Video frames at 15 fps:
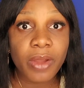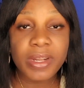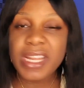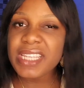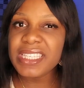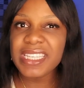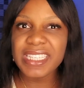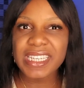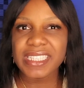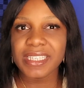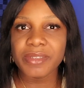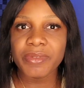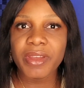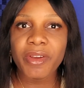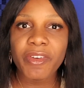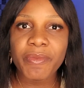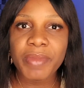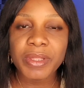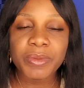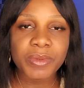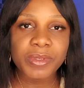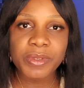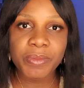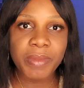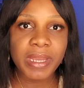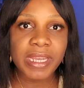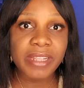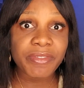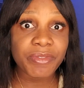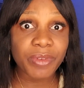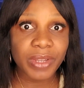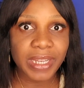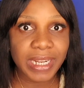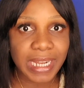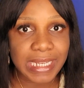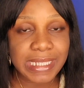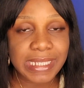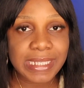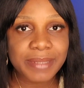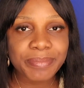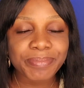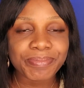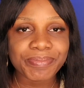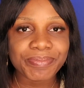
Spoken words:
unless in cases where government want to make it violent.